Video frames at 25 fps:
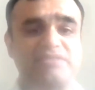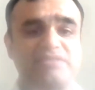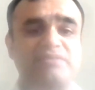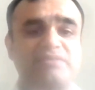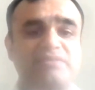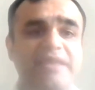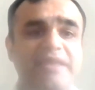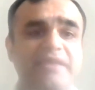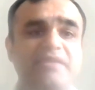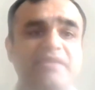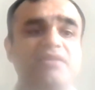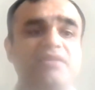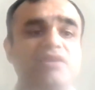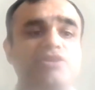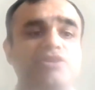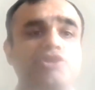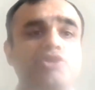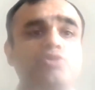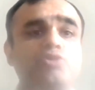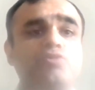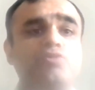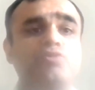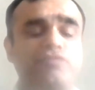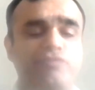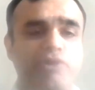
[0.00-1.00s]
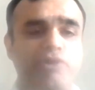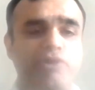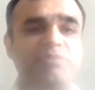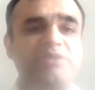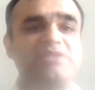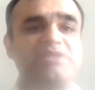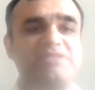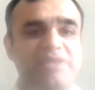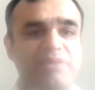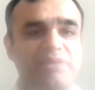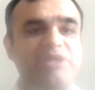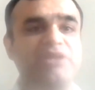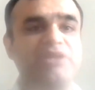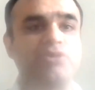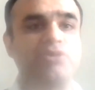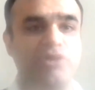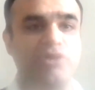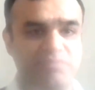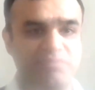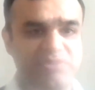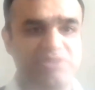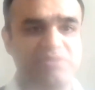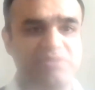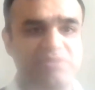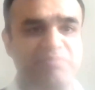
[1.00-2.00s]
taking a cue from the SEBI
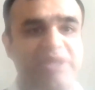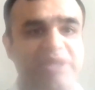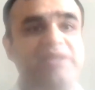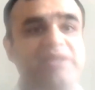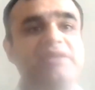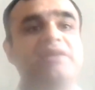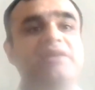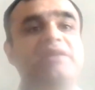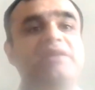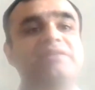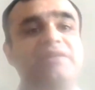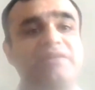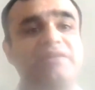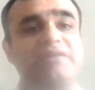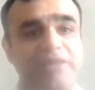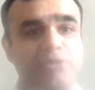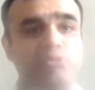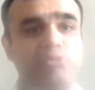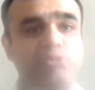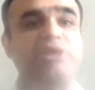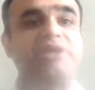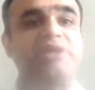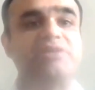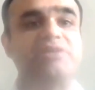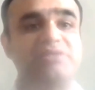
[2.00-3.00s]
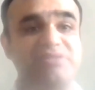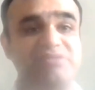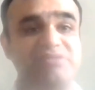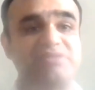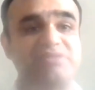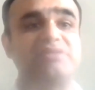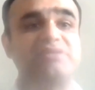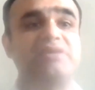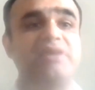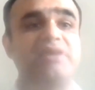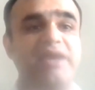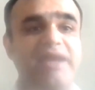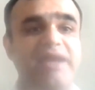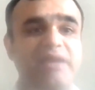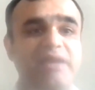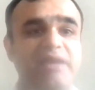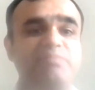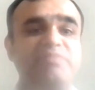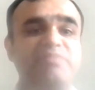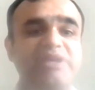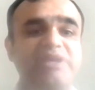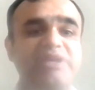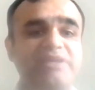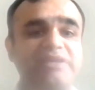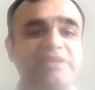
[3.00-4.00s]
norms, many other regulators
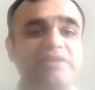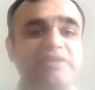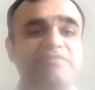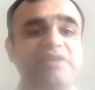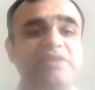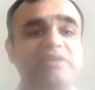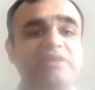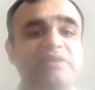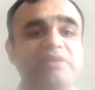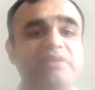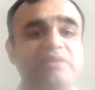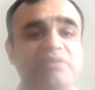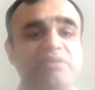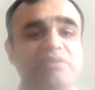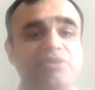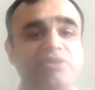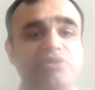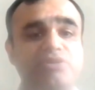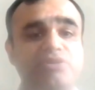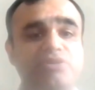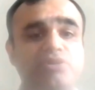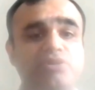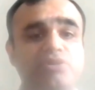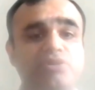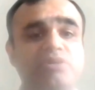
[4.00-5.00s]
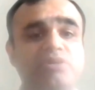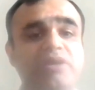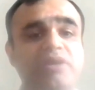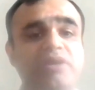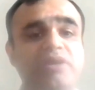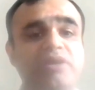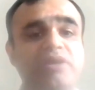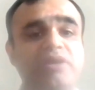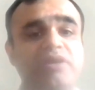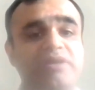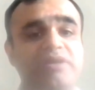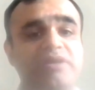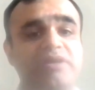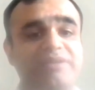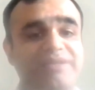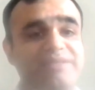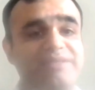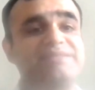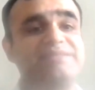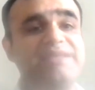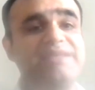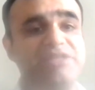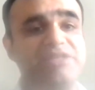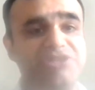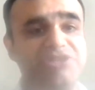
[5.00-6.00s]
have been giving,
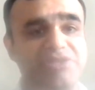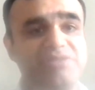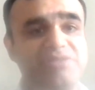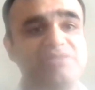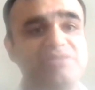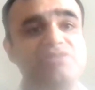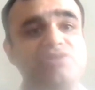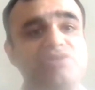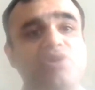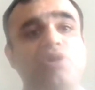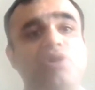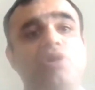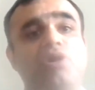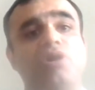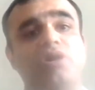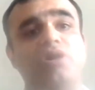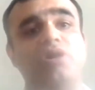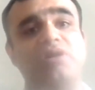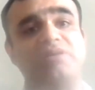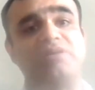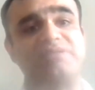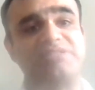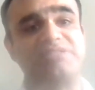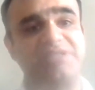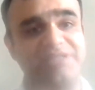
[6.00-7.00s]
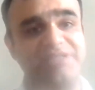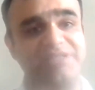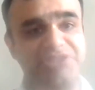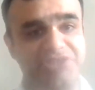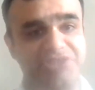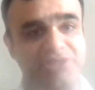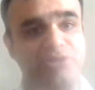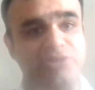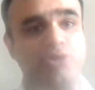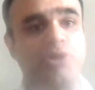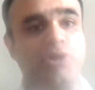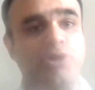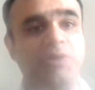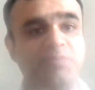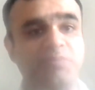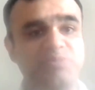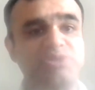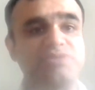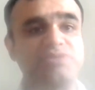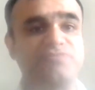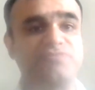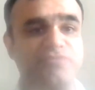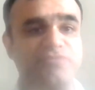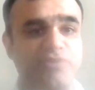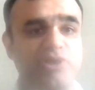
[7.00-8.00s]
concessions or stringent
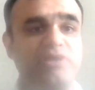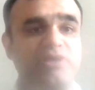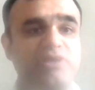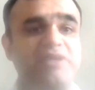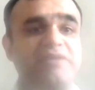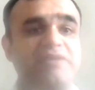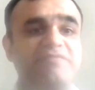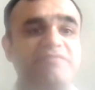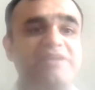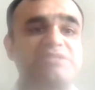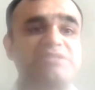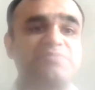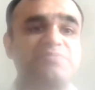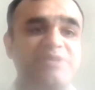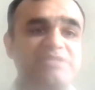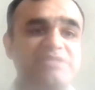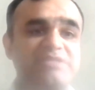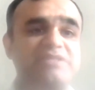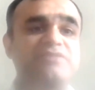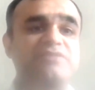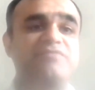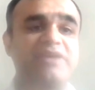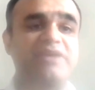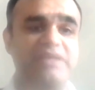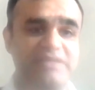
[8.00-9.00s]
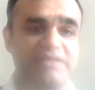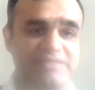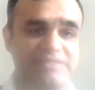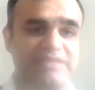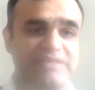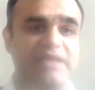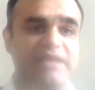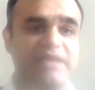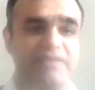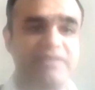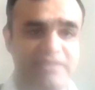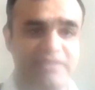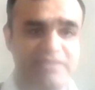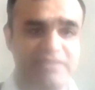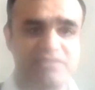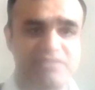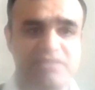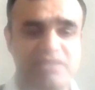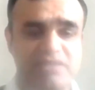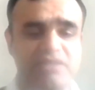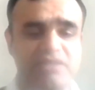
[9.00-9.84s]
norms for investments in various categories.